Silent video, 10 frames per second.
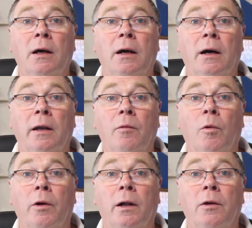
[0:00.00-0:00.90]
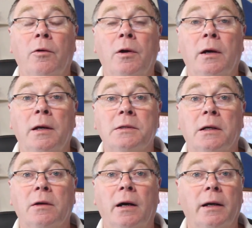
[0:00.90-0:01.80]
And what I'll do is
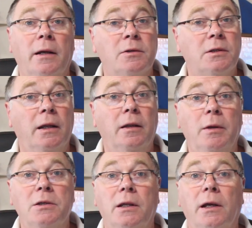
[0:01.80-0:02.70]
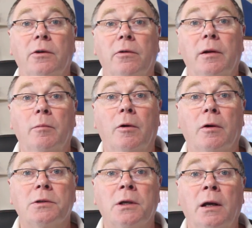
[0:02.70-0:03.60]
I'll send them each day to your
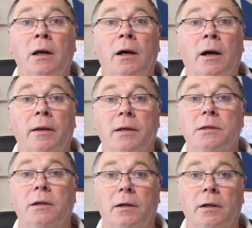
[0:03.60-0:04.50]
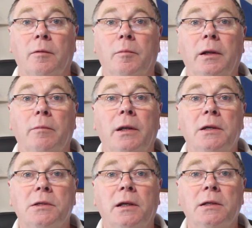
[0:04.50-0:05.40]
inbox. And that's a complete
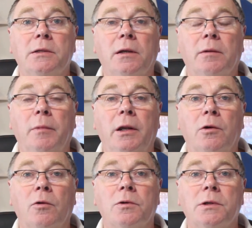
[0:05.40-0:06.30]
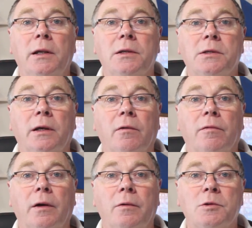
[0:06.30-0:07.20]
mini-series, mini-course in itself.
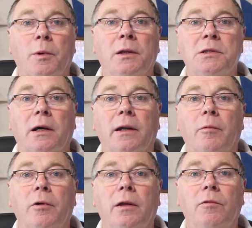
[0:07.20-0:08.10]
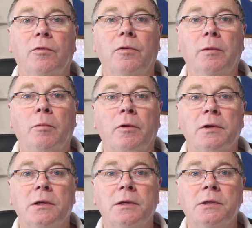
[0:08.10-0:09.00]
And now, as well as that, I'm going to give you 3
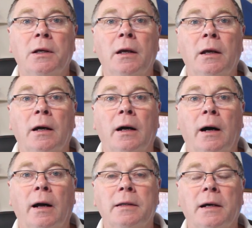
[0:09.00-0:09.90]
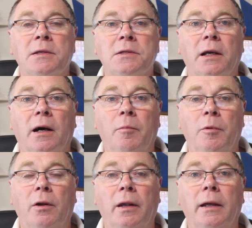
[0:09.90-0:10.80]
bonuses. And as I say, I'll
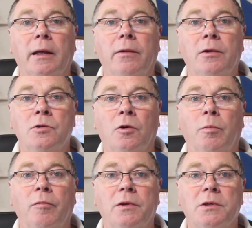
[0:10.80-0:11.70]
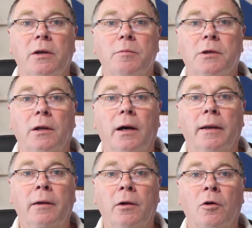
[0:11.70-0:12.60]
put a link at the top of the description and
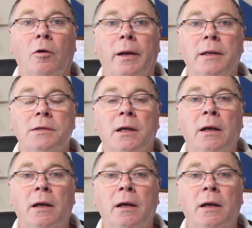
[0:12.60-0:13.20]
in the comments,